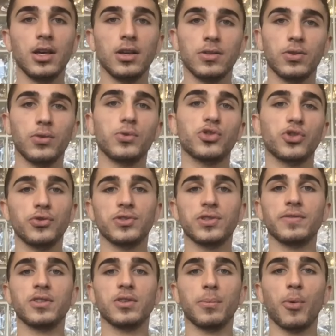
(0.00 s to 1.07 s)
too intrusive
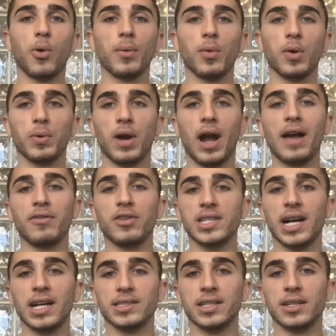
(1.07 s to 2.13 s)
to the point where we're
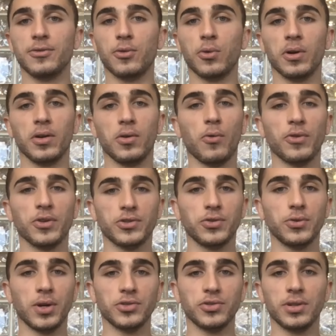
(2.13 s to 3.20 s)
advertising for over
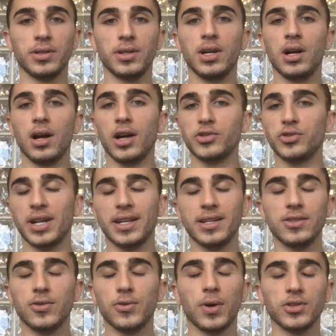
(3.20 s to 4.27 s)
200, 180,
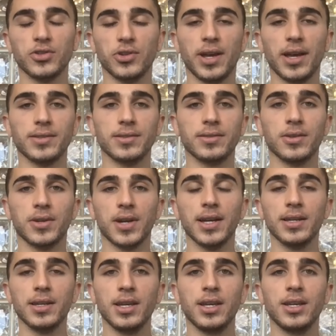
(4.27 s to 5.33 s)
200 days. Okay.
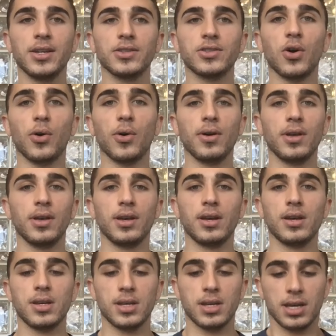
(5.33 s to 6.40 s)
So
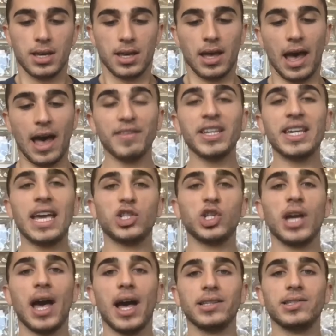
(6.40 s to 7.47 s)
have engaging
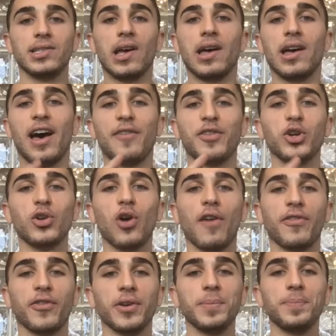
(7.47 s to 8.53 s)
ads, have a good
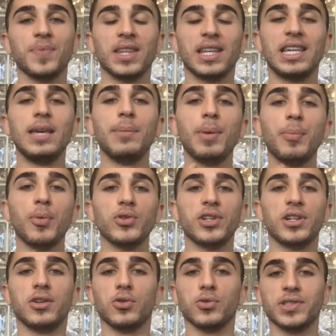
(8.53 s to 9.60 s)
offer, keep people in
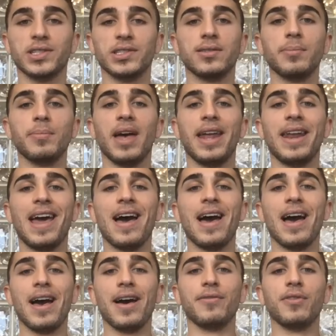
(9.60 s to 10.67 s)
your ecosystem, and
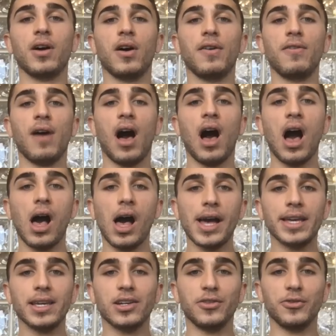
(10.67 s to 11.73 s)
have a high
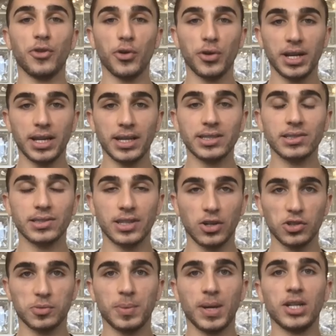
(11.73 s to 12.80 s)
converting
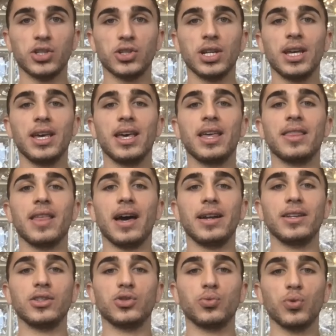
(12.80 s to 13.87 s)
sales page that
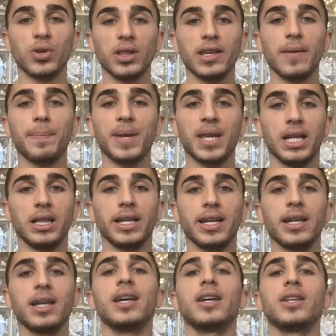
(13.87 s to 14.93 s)
is really appealing
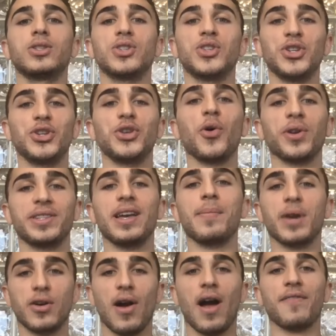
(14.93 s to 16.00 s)
to your
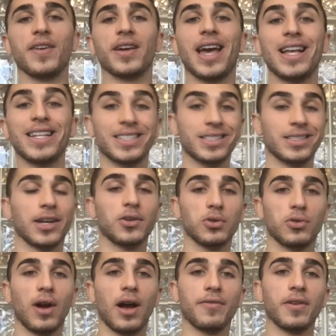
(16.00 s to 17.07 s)
demographic and
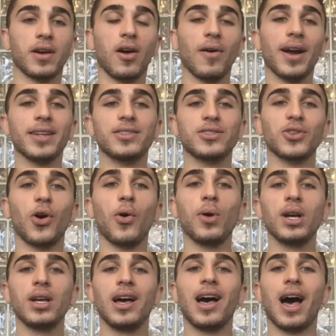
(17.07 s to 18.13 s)
psychographic. All right. So
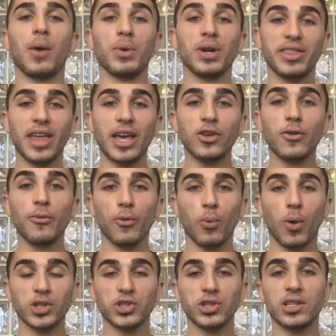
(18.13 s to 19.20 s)
I want to thank you for
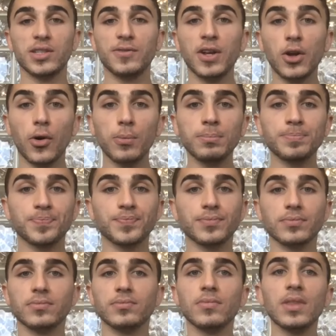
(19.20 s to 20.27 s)
watching this video.
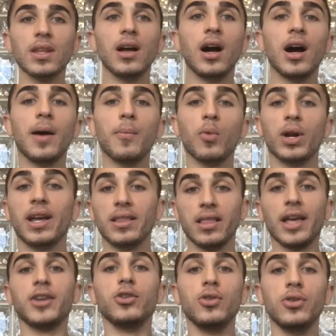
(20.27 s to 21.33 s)
What I'd
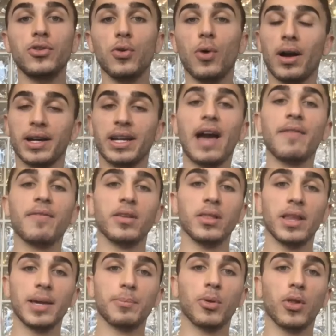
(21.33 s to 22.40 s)
like you to do, I'm going to have a
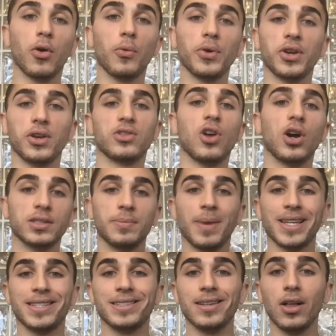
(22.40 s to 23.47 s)
link below where you can talk to
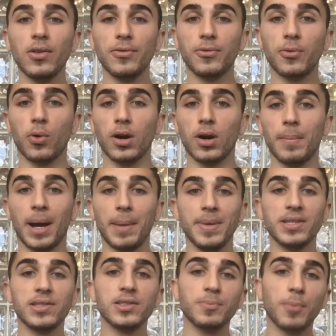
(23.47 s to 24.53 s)
myself or my
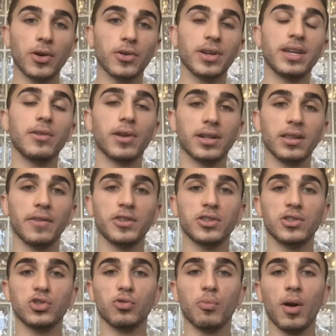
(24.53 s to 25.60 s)
business partner here at Clever
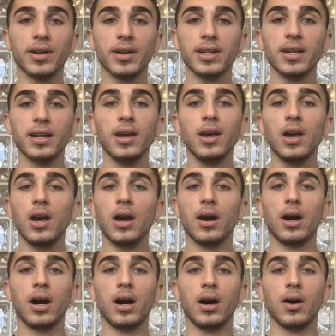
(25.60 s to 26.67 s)
Digital Marketing.
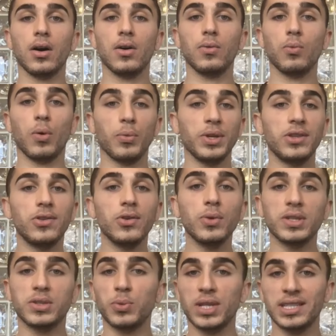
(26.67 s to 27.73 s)
What we do
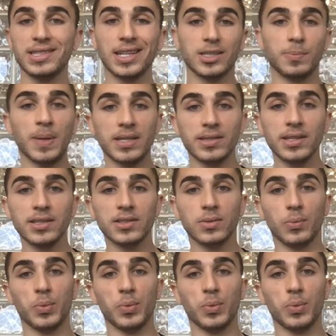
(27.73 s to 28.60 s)
is we assess business,